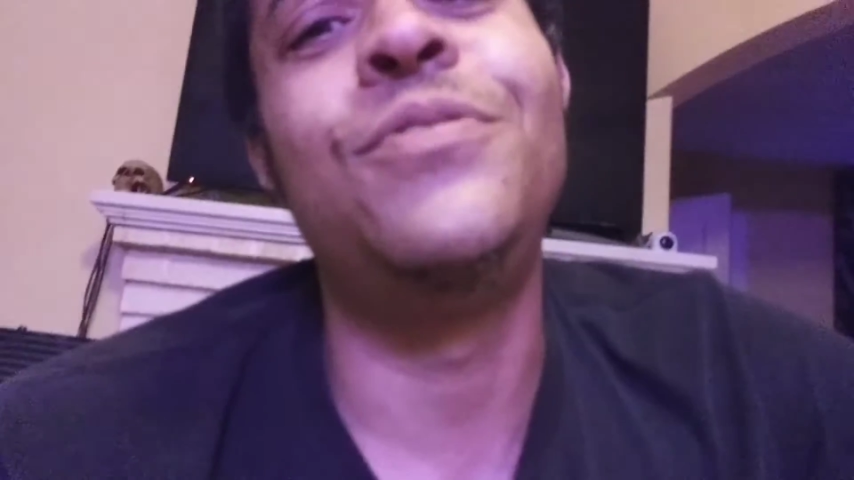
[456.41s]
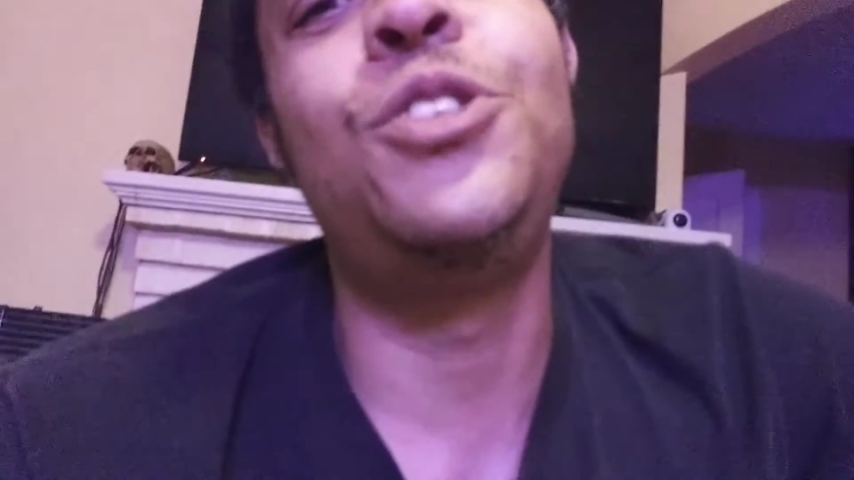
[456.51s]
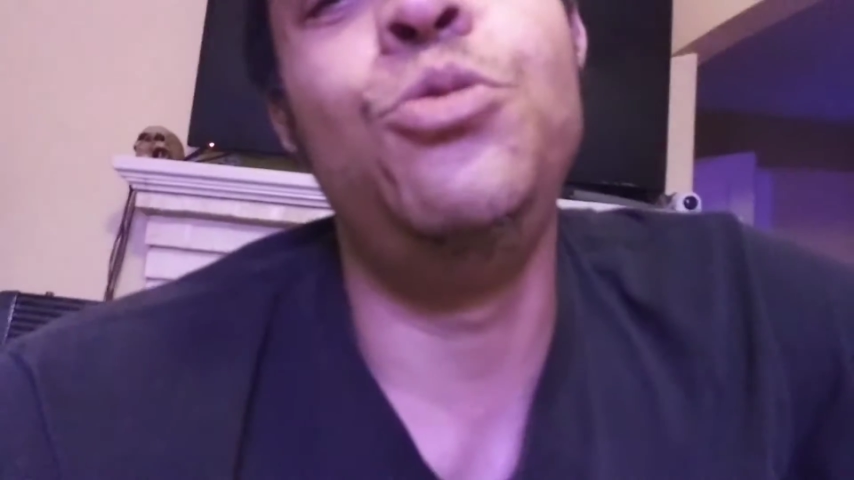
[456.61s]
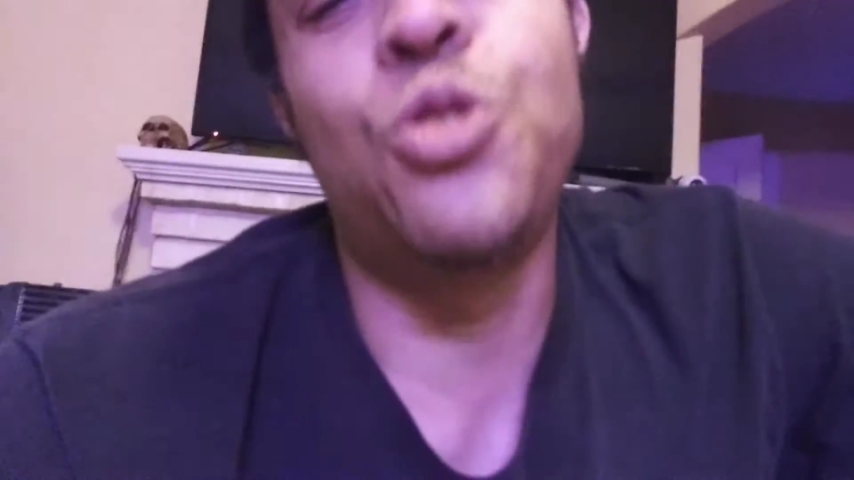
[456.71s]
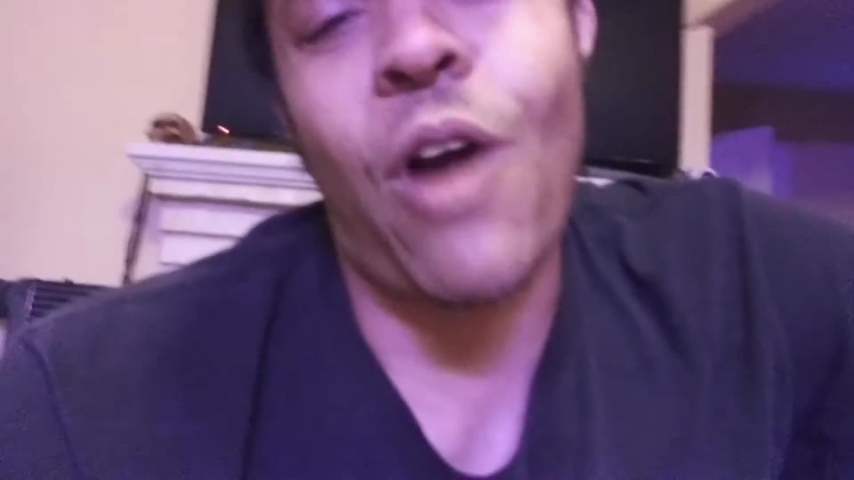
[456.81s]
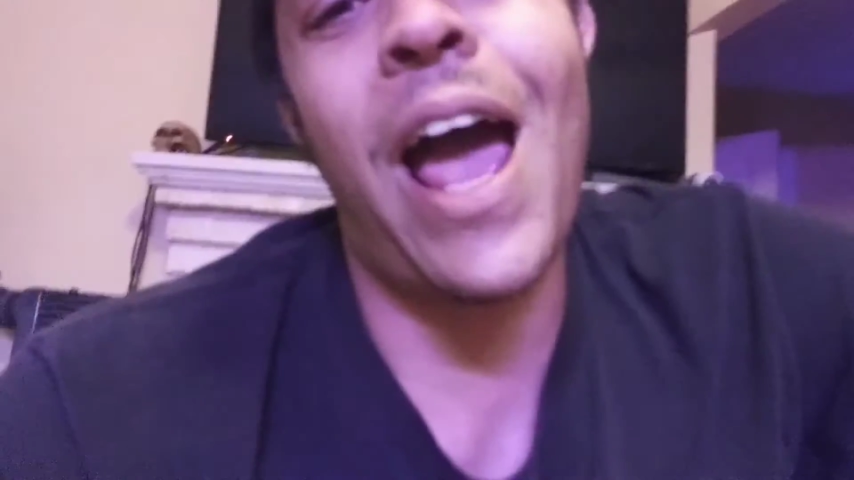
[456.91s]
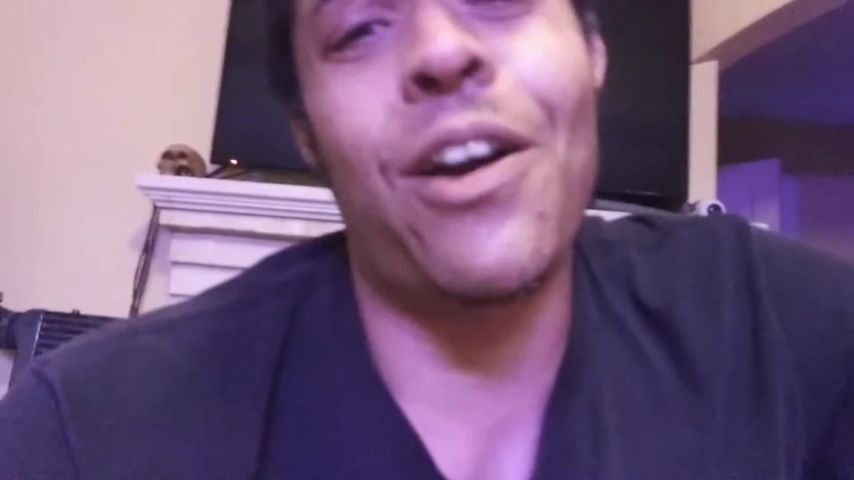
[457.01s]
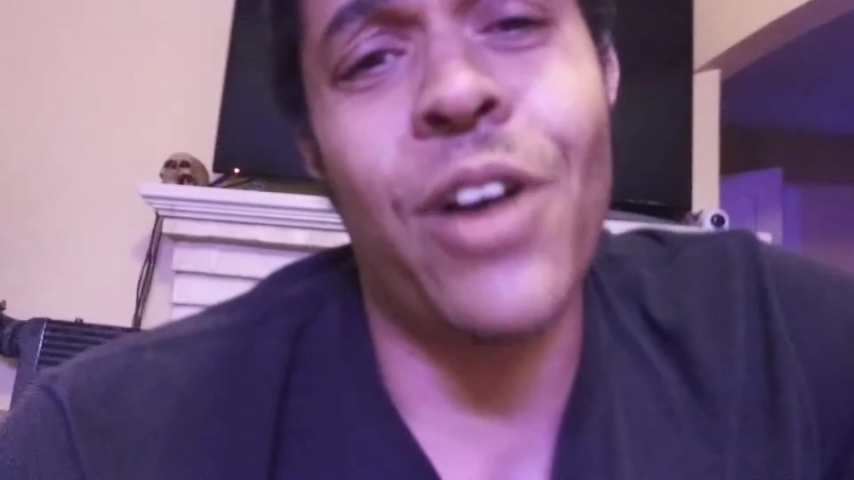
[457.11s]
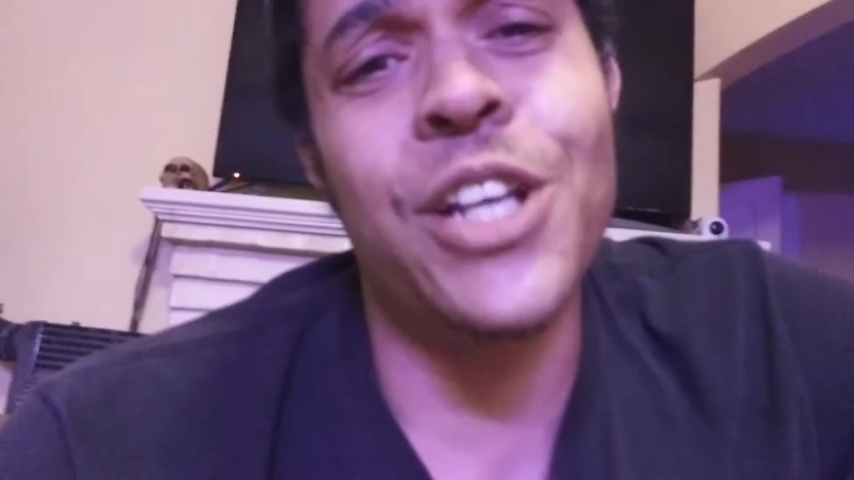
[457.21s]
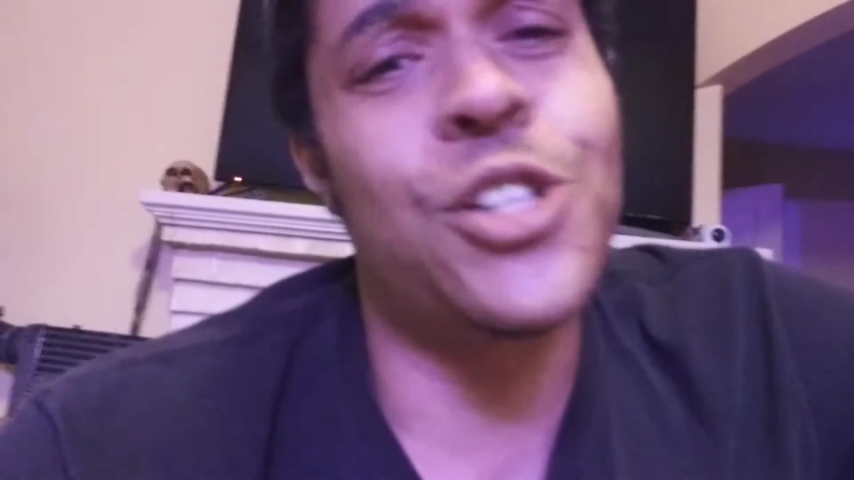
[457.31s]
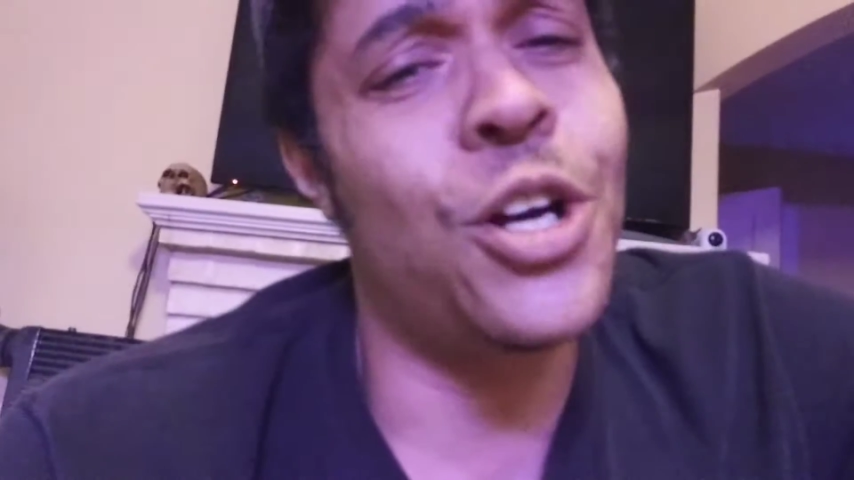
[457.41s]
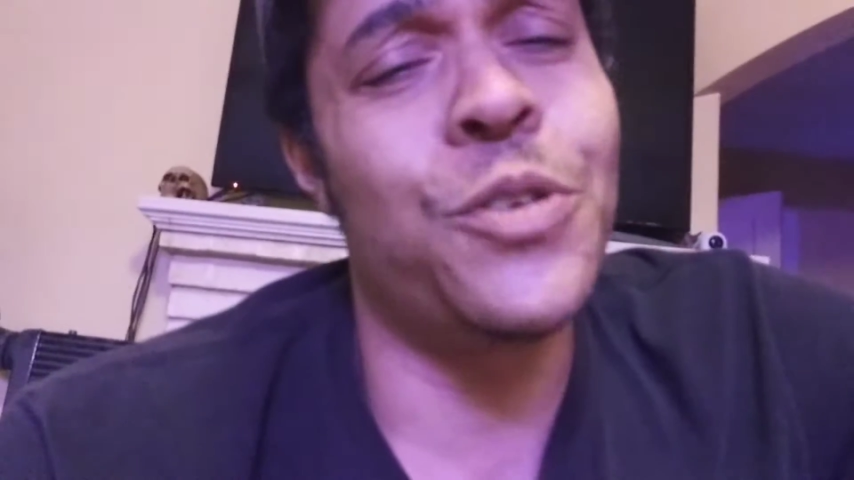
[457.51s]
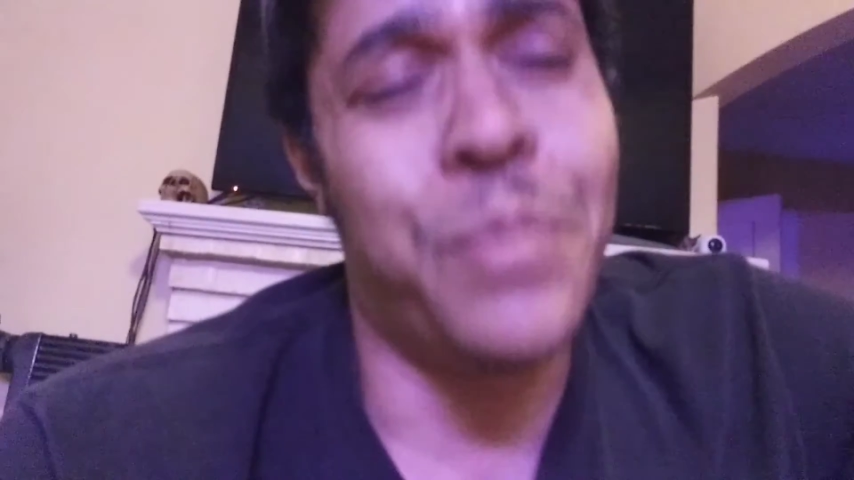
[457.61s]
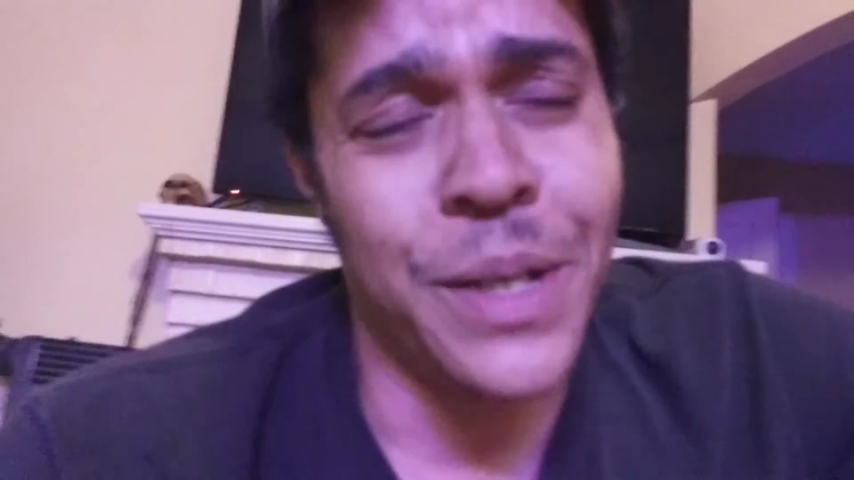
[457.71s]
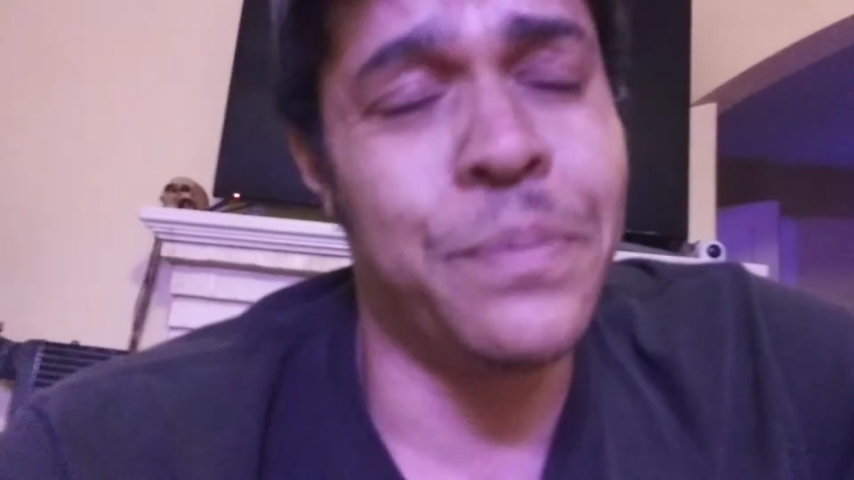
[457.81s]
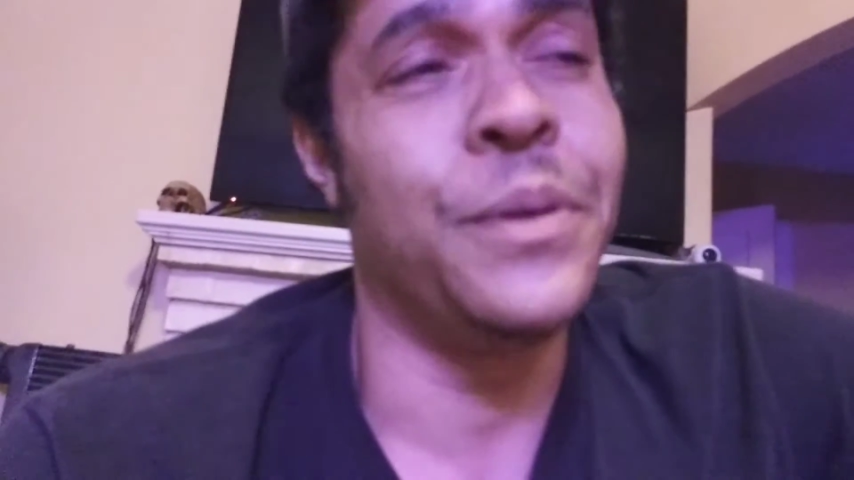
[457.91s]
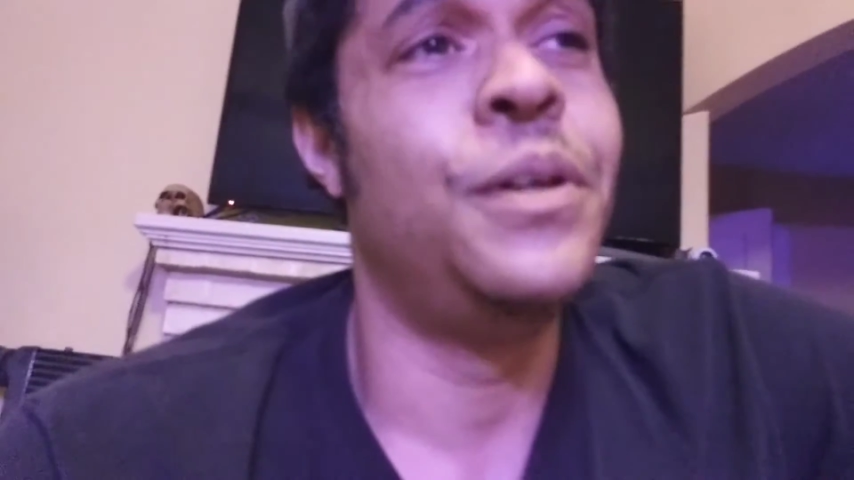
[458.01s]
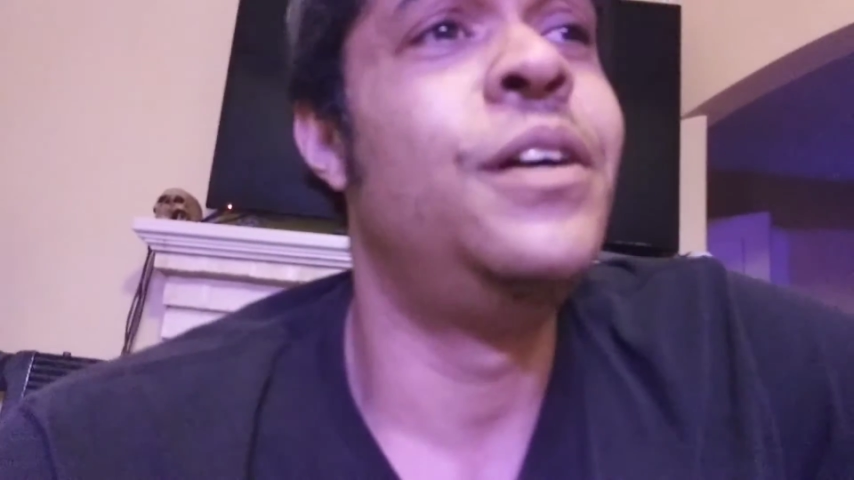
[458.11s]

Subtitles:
to drag race certain people,